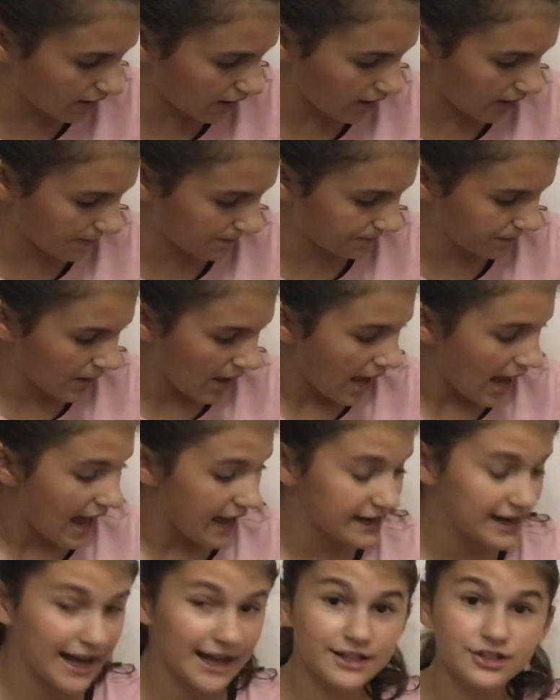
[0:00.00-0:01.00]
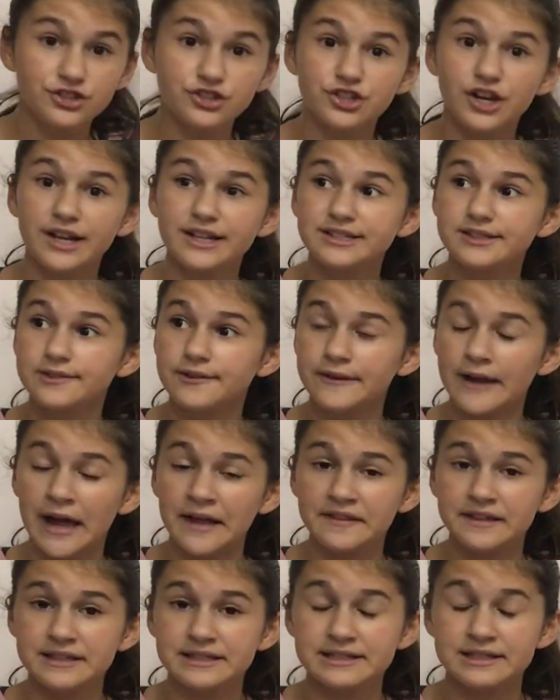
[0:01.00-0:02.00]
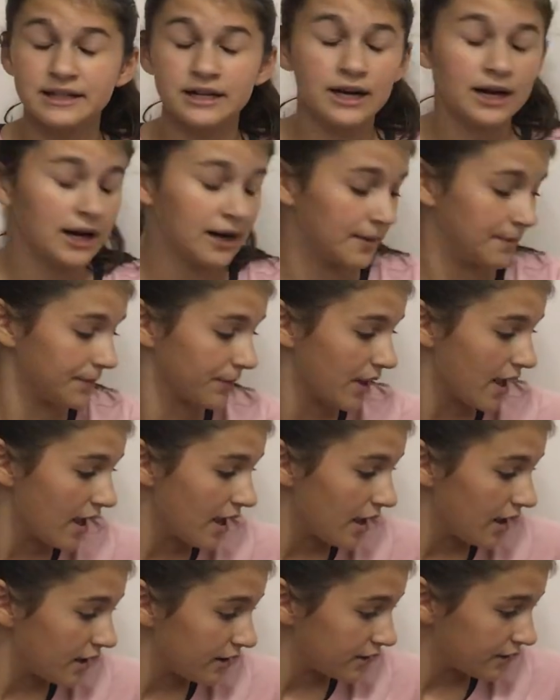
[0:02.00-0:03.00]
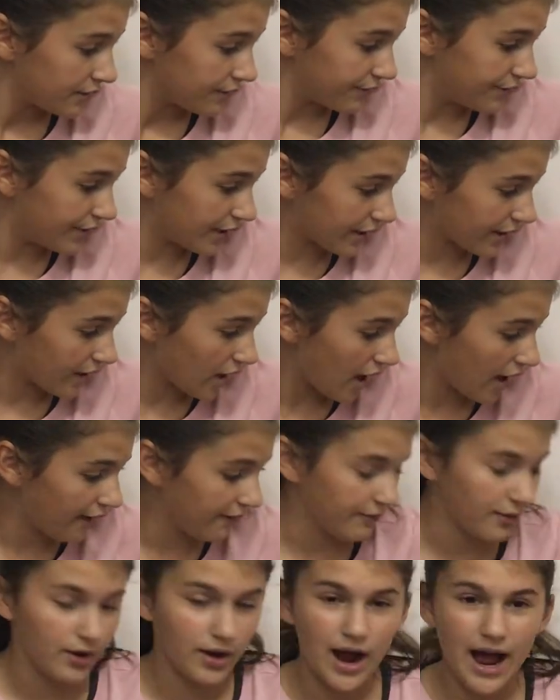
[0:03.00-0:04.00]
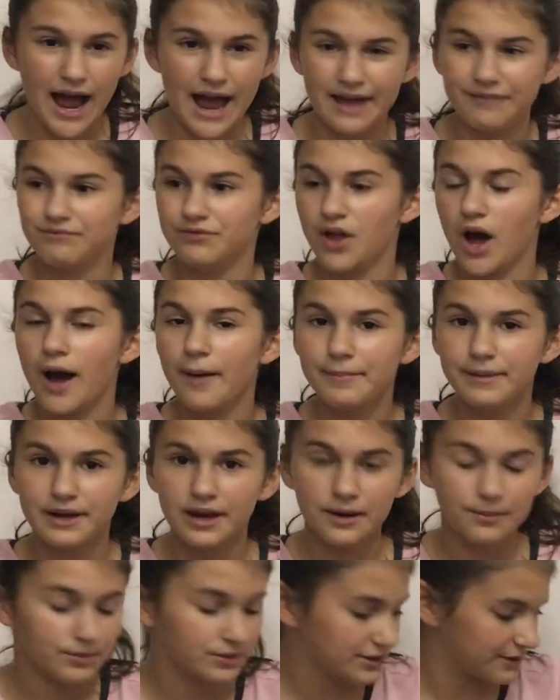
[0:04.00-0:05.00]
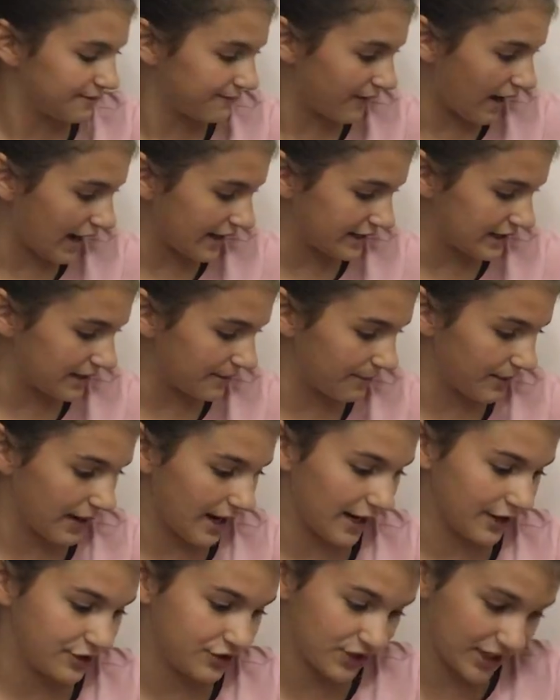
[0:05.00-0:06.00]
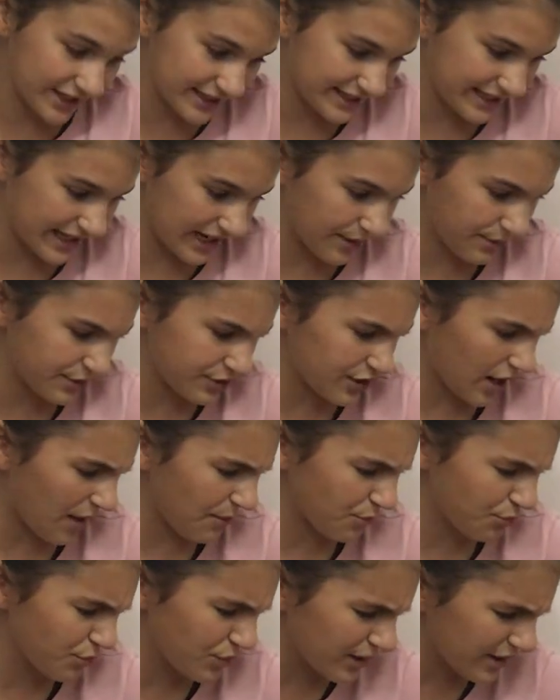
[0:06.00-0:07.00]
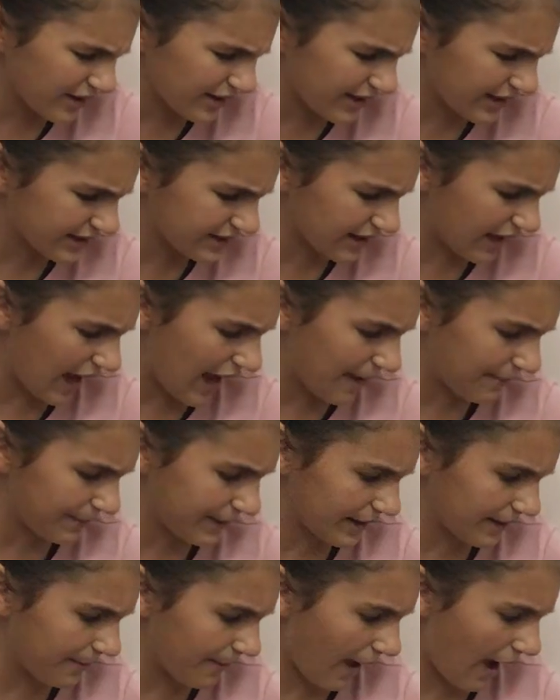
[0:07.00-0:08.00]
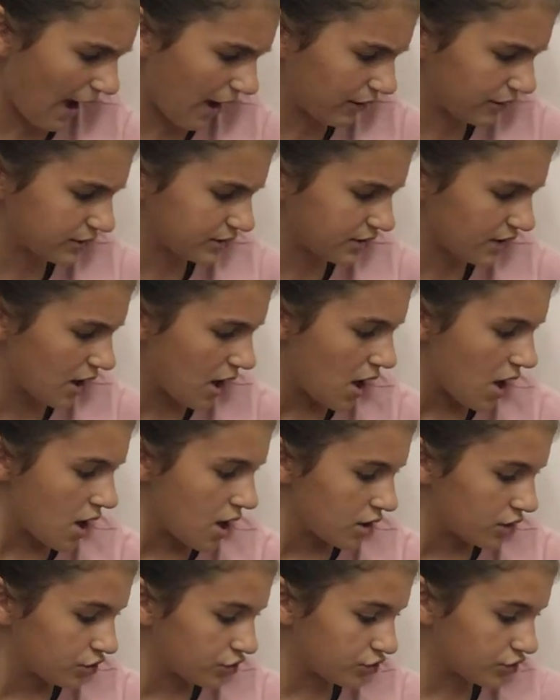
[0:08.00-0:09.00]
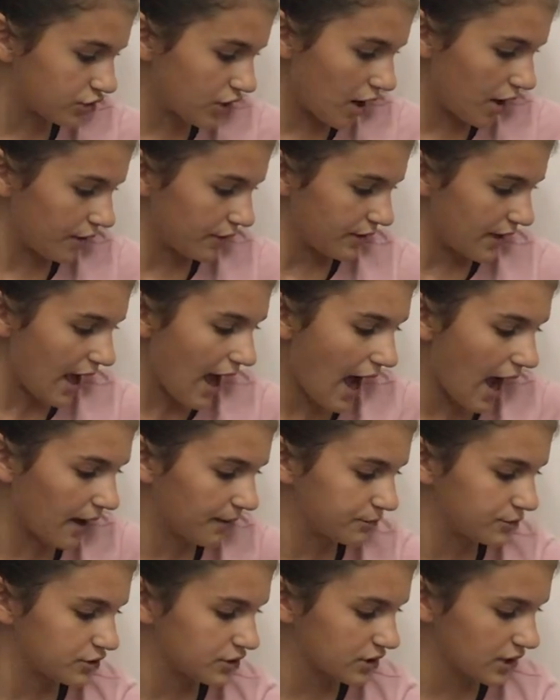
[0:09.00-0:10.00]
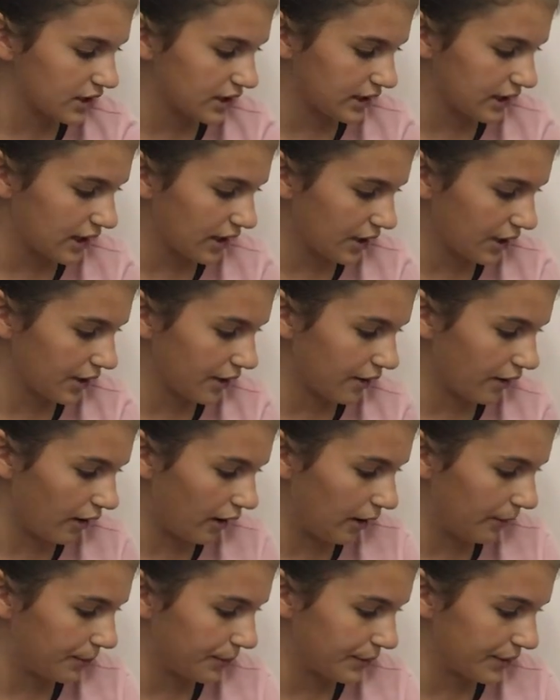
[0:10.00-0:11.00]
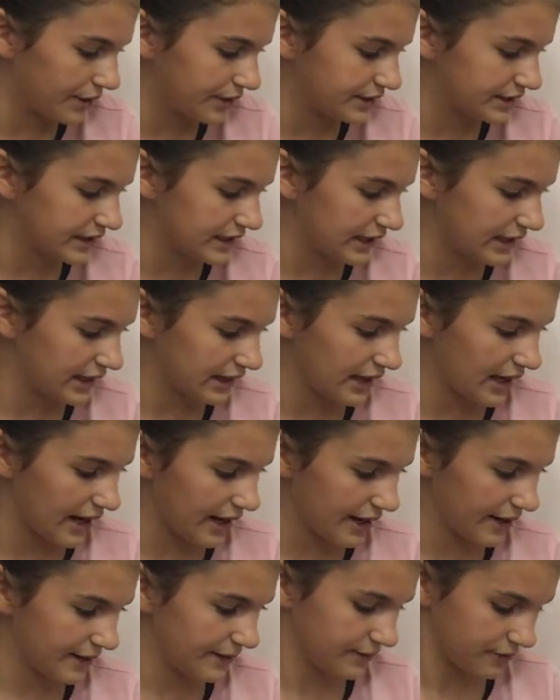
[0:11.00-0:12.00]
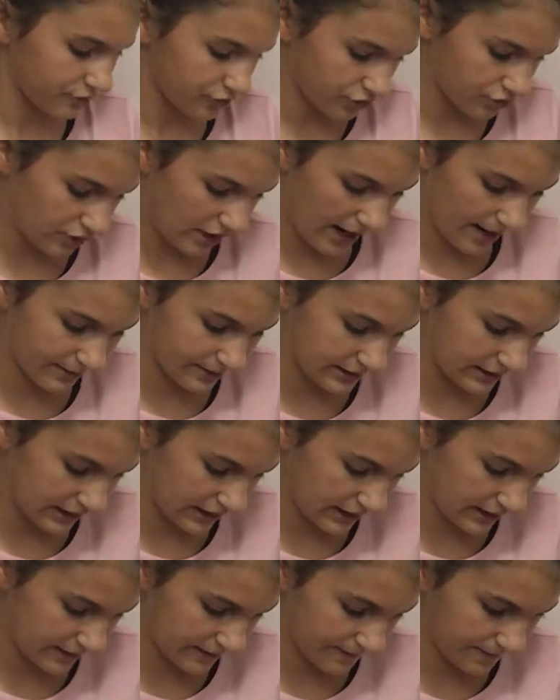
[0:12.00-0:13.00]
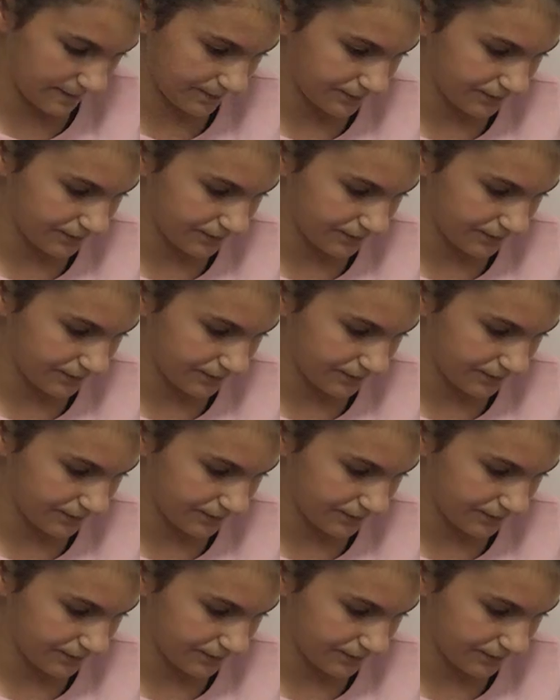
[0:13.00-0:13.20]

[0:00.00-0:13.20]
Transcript: And I just found this, the cover. I had not been able to find it, but I just did, which I'm really happy about. So yeah, I'm just going to get her all put in there, strapped in.